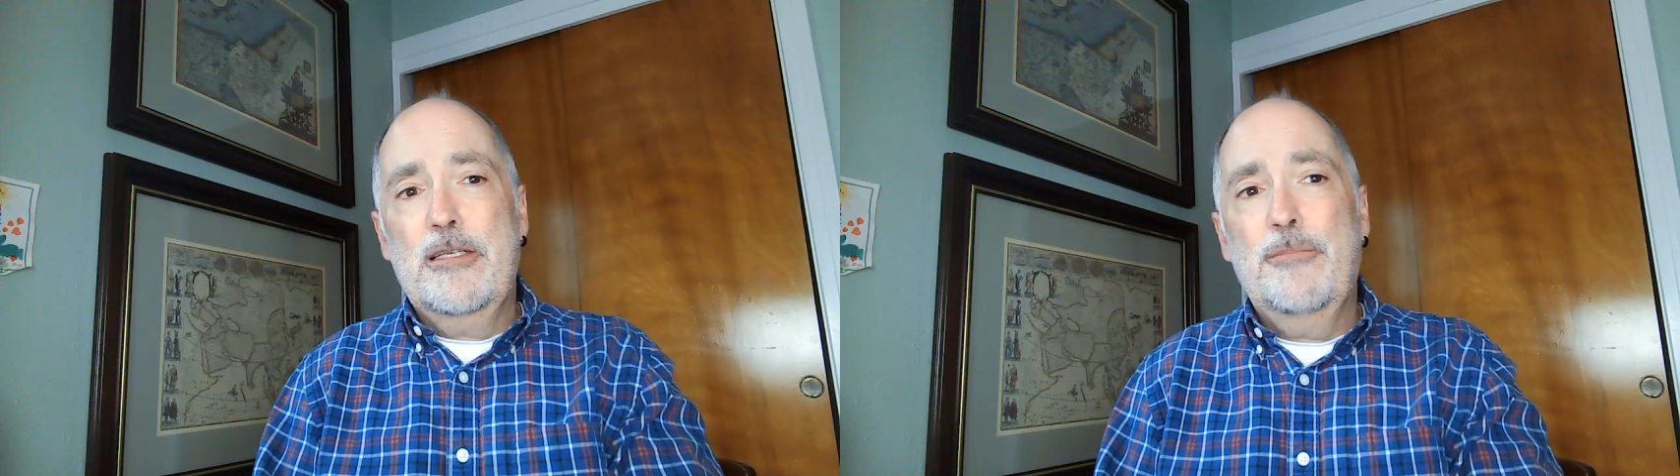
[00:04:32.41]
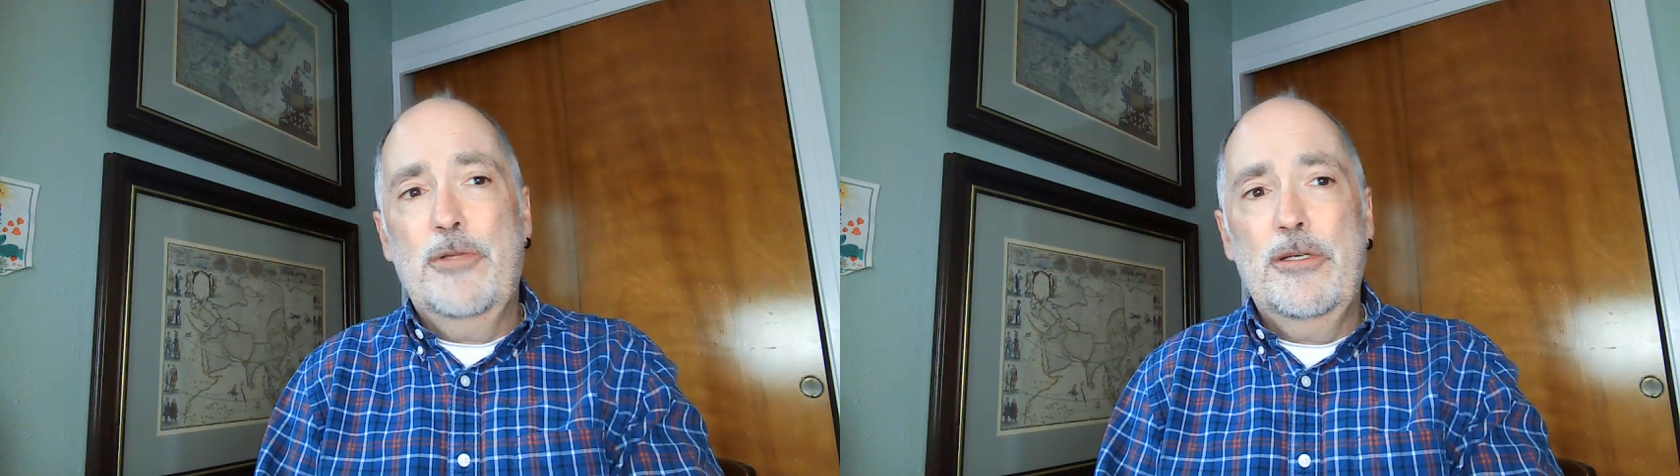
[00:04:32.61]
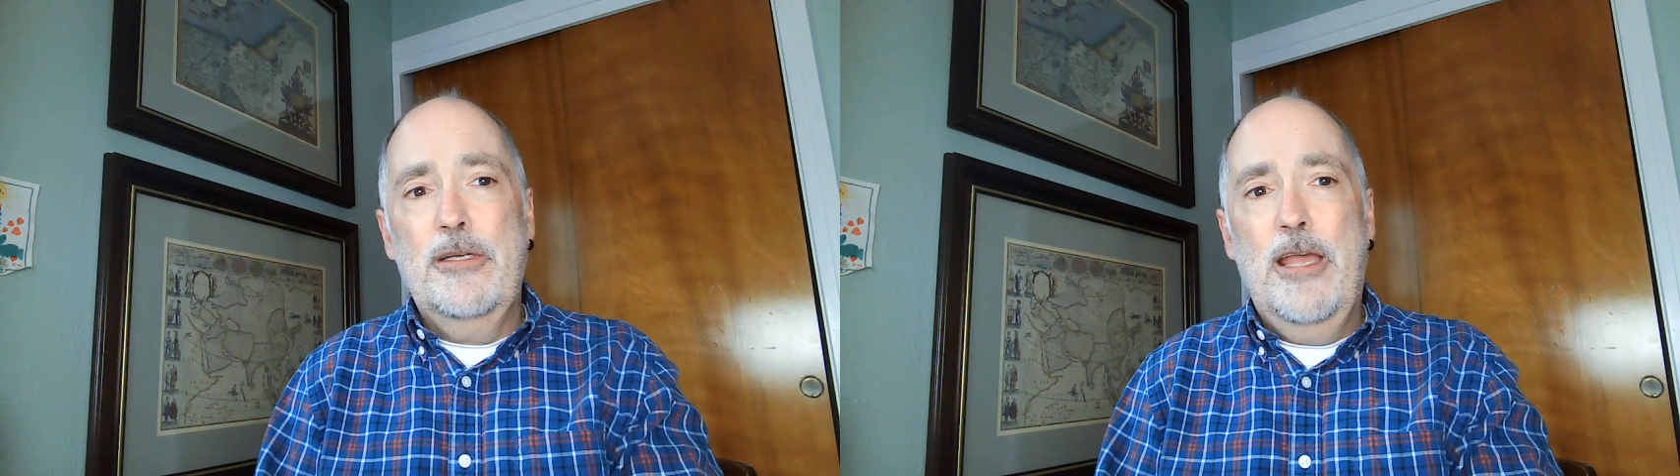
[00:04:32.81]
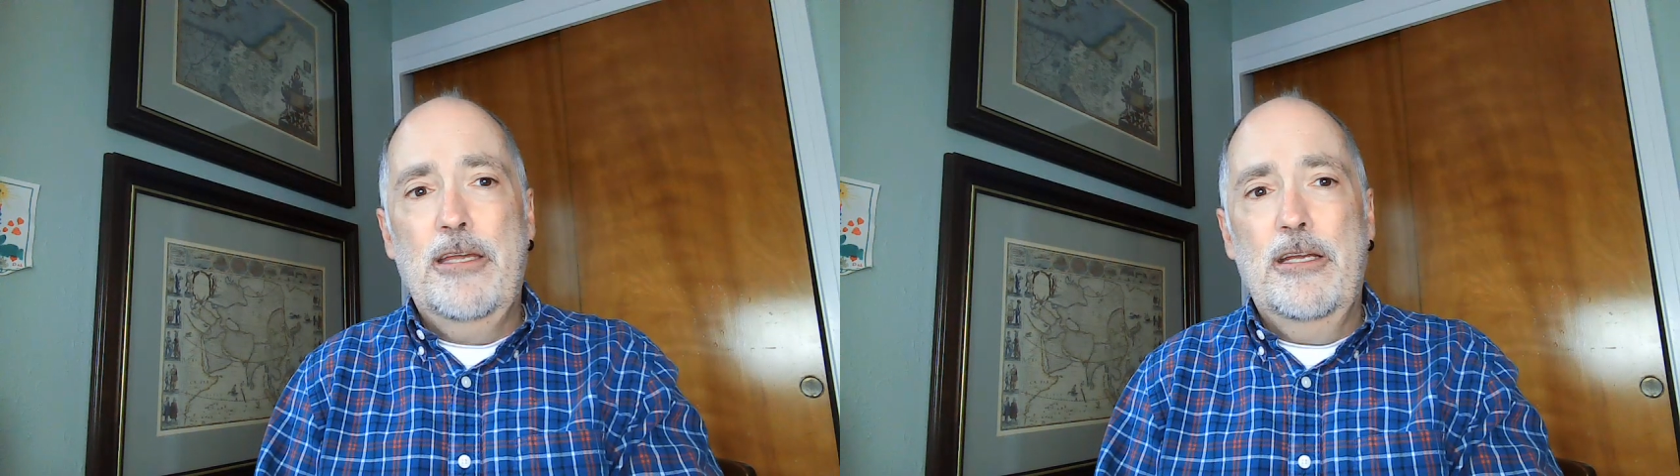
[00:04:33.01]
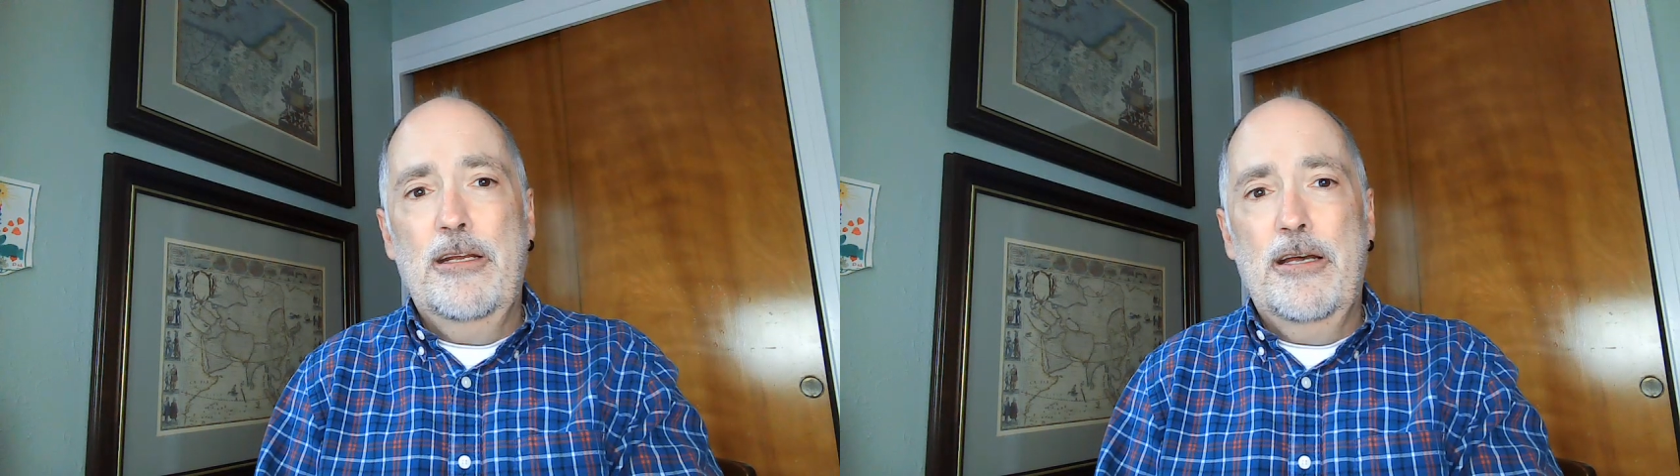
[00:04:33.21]
simply
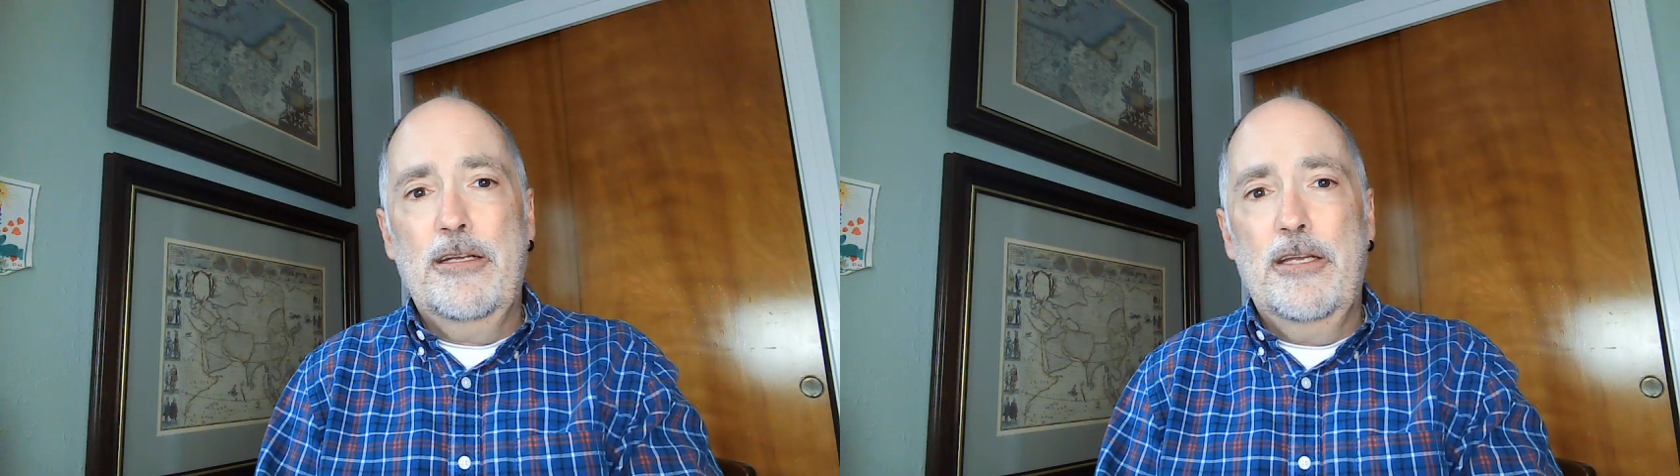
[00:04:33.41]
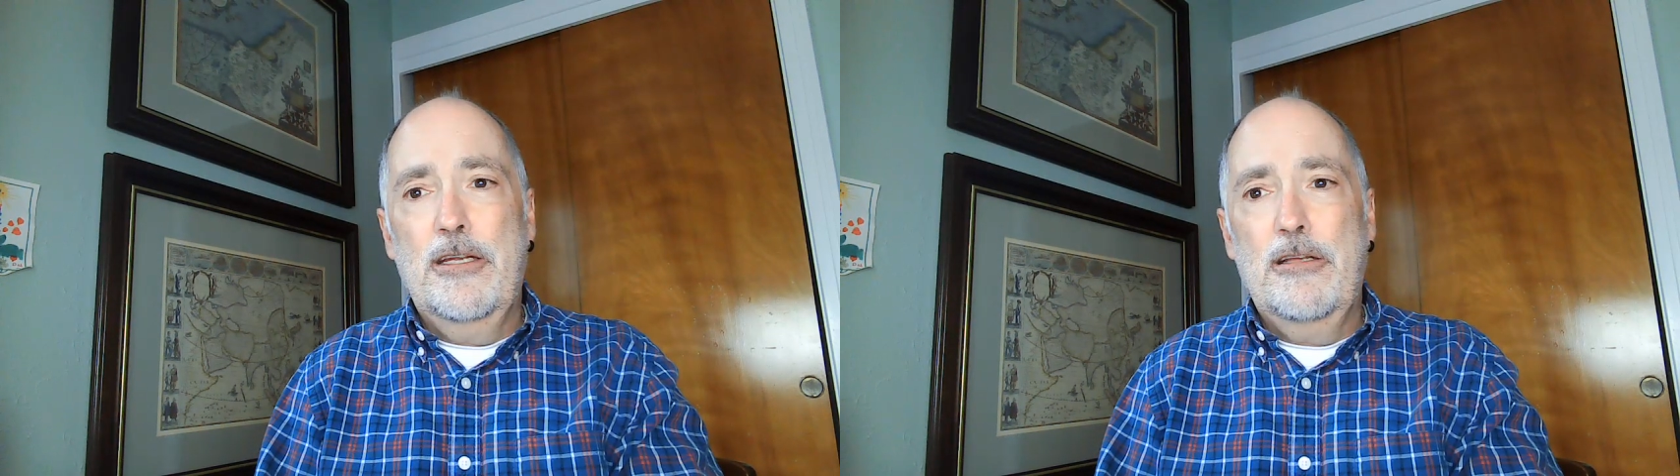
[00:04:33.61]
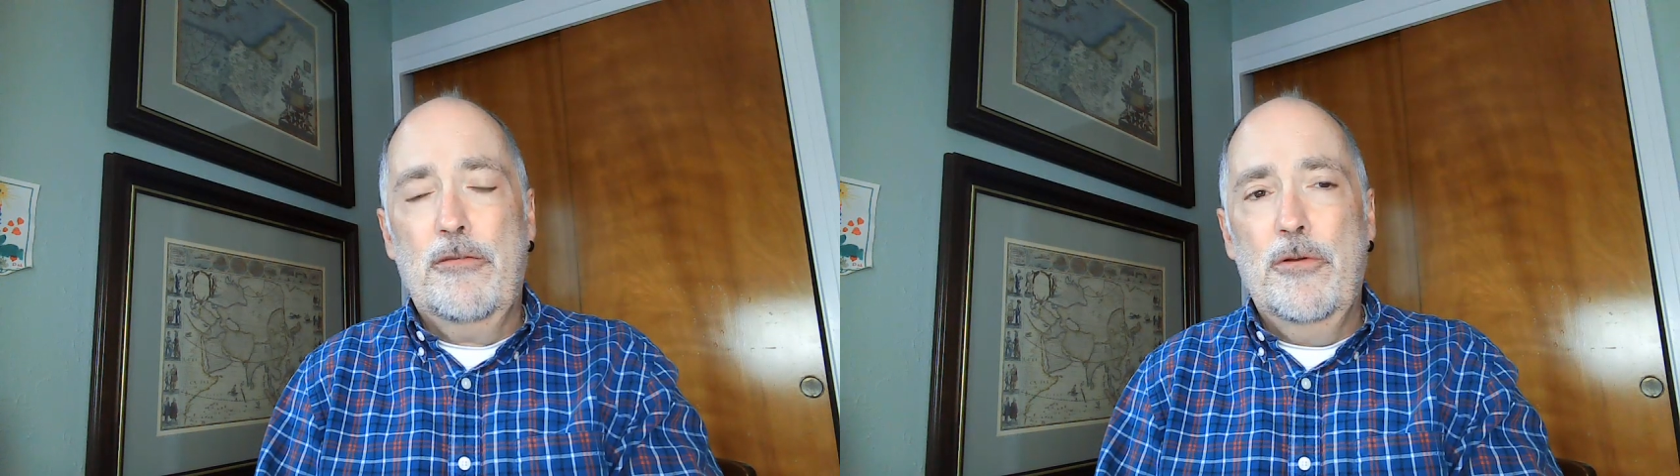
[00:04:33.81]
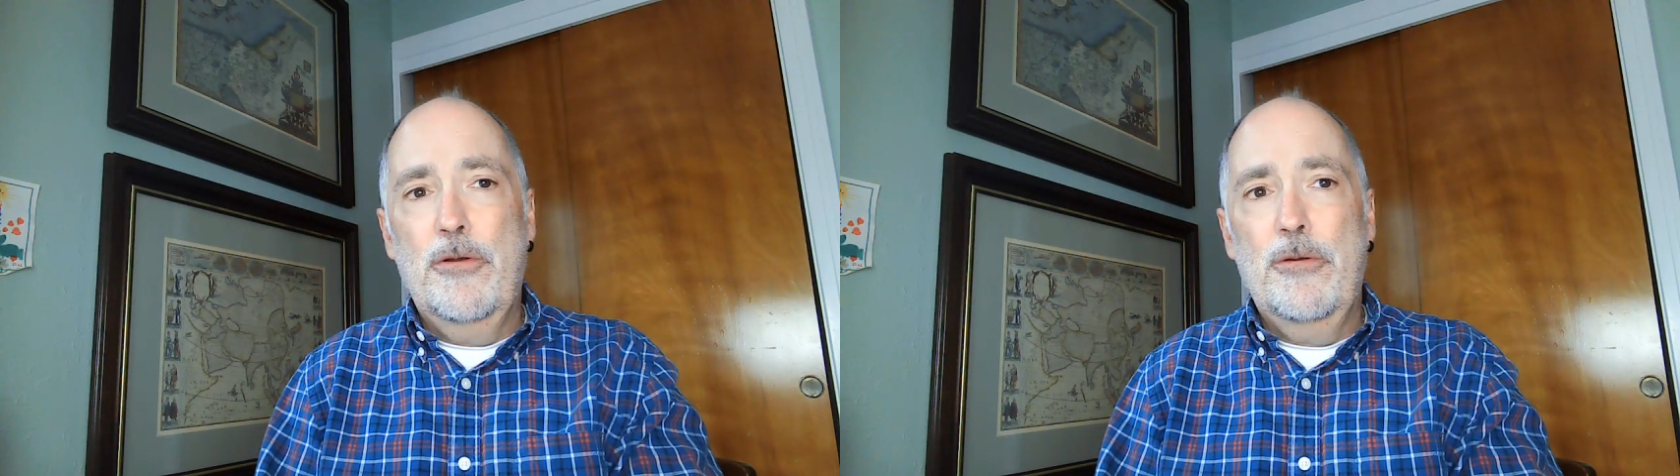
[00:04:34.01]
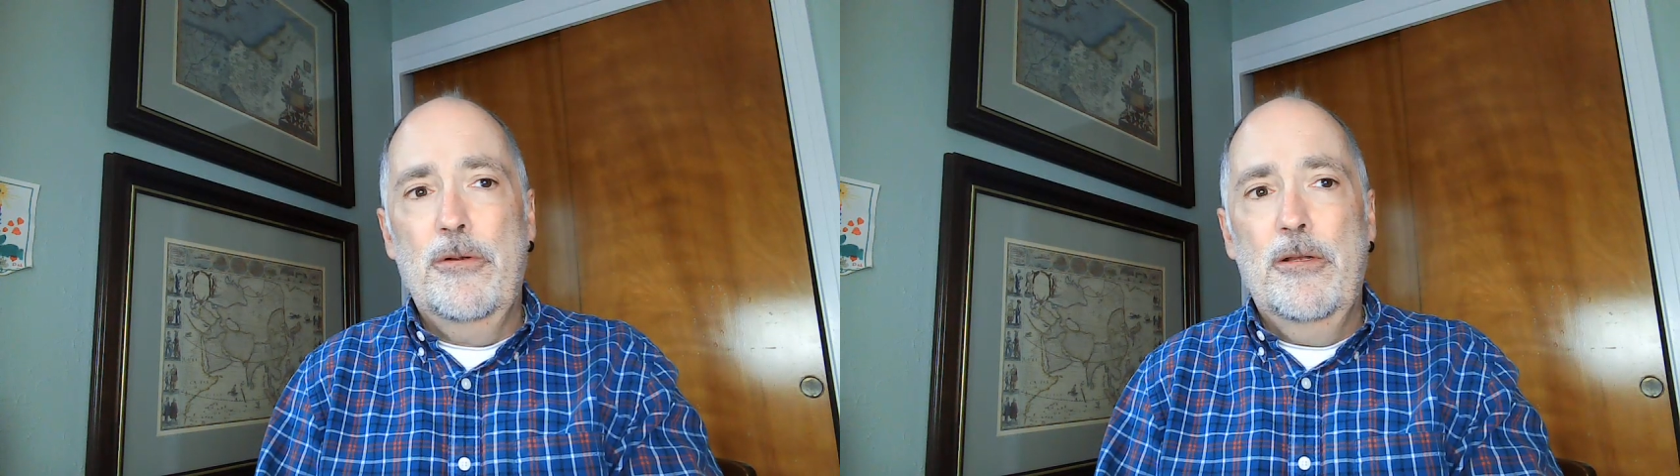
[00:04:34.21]
hanging on and getting
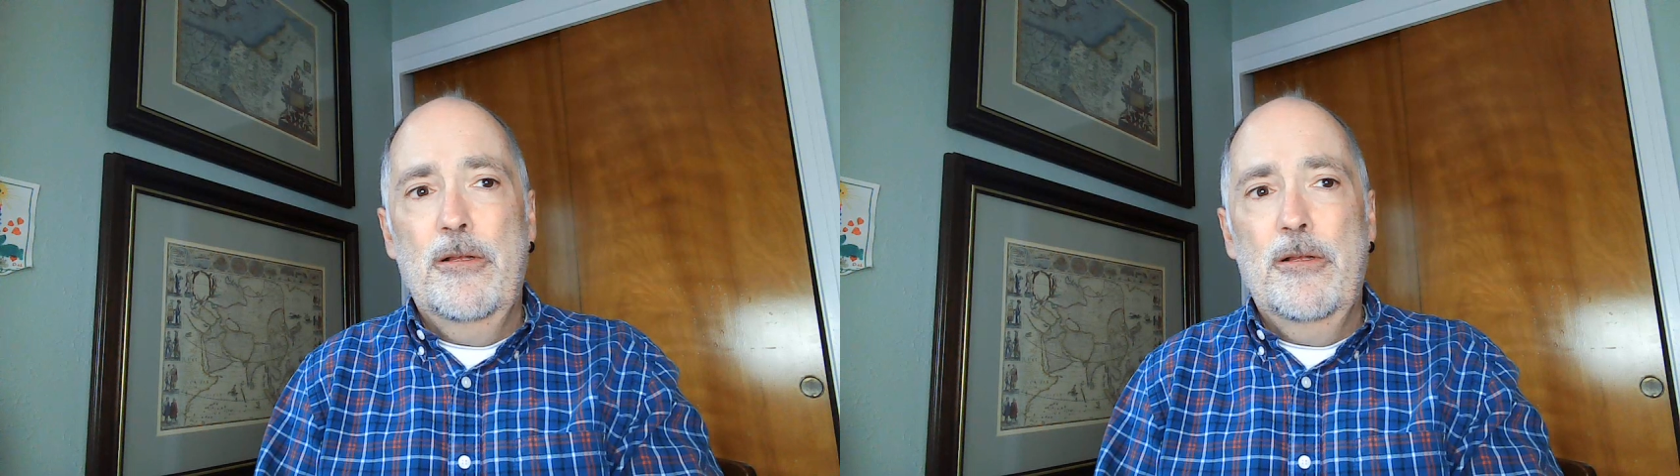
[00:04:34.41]
through.